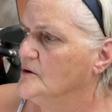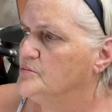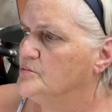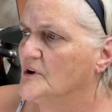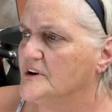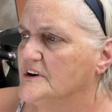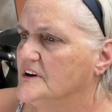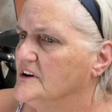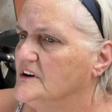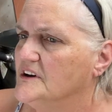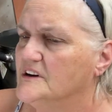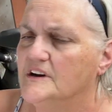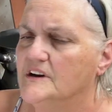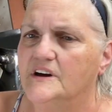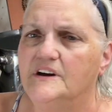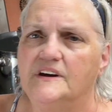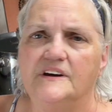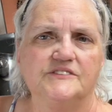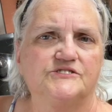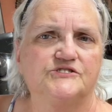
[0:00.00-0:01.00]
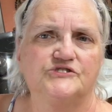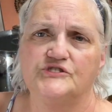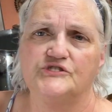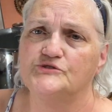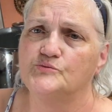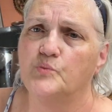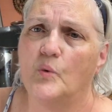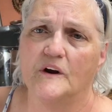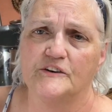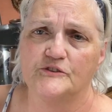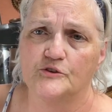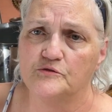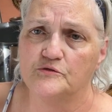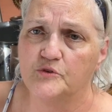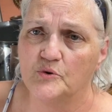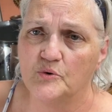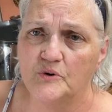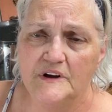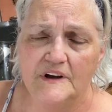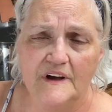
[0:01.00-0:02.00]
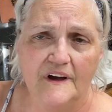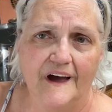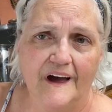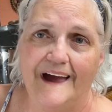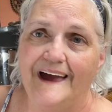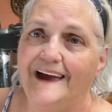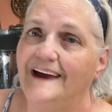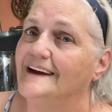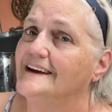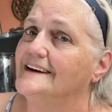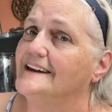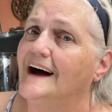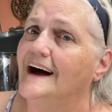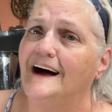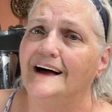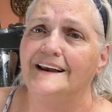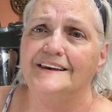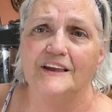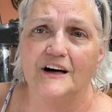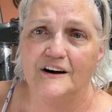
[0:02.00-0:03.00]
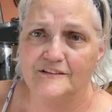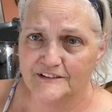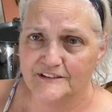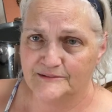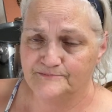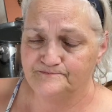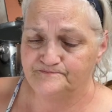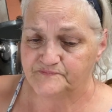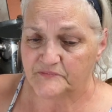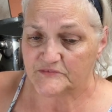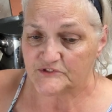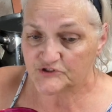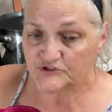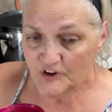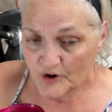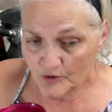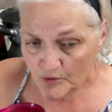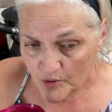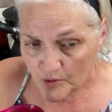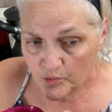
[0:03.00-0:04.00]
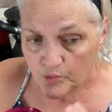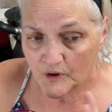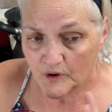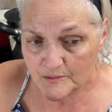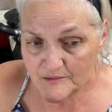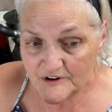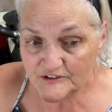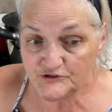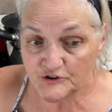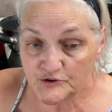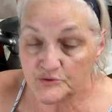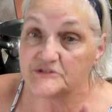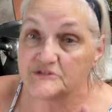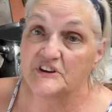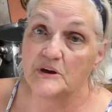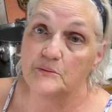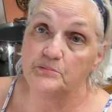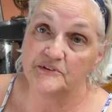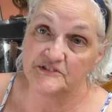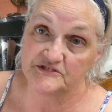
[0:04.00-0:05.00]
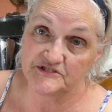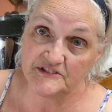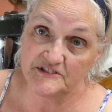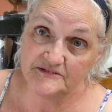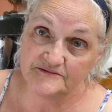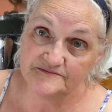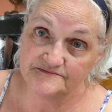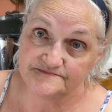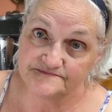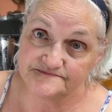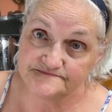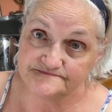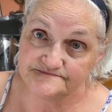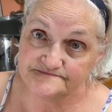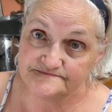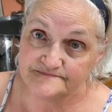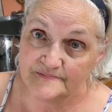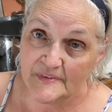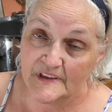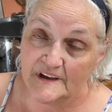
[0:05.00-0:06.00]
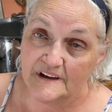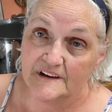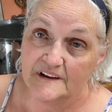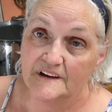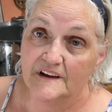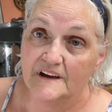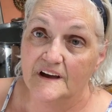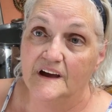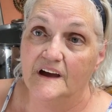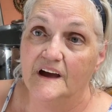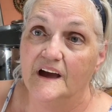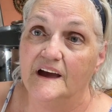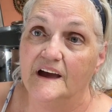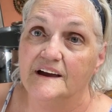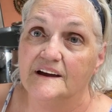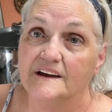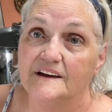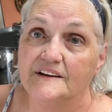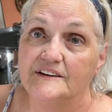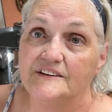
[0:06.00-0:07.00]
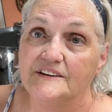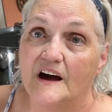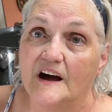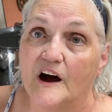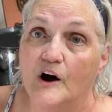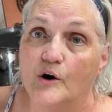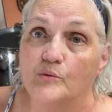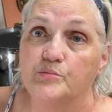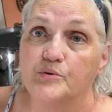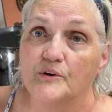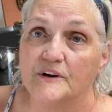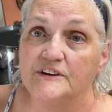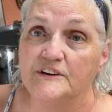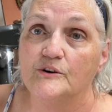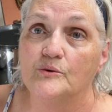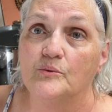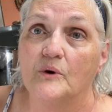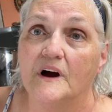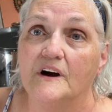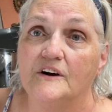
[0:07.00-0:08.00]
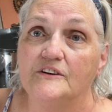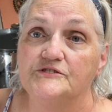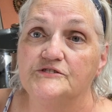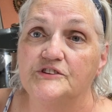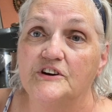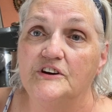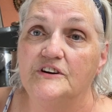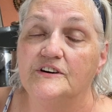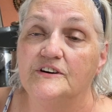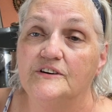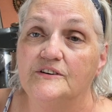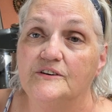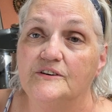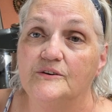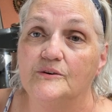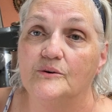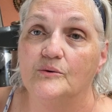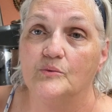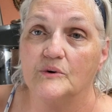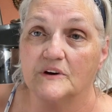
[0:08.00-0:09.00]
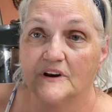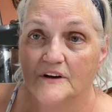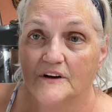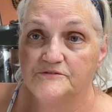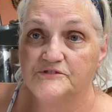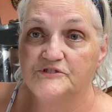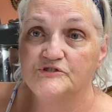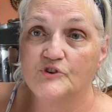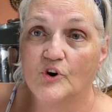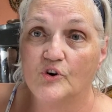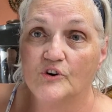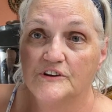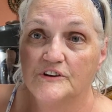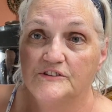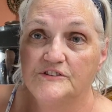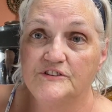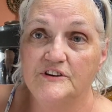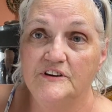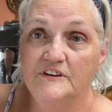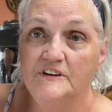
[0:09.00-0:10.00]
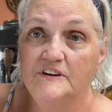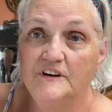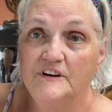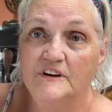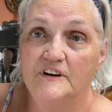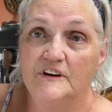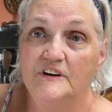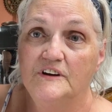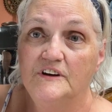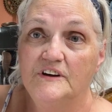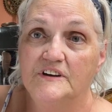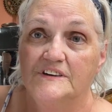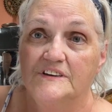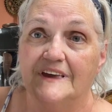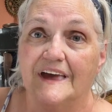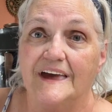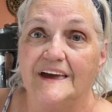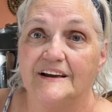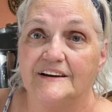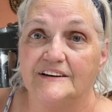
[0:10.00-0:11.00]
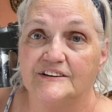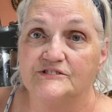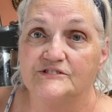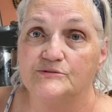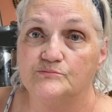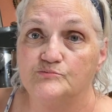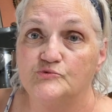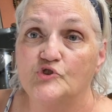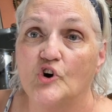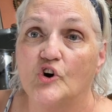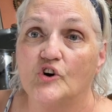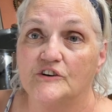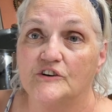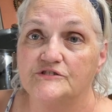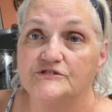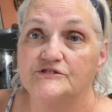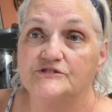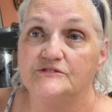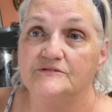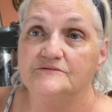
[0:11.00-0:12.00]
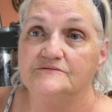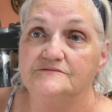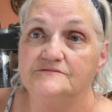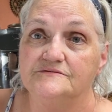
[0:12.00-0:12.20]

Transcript: but it's just wonderful and I love it. So what I'm going to do is get busy and I'll bring you around when I've started canning some jars.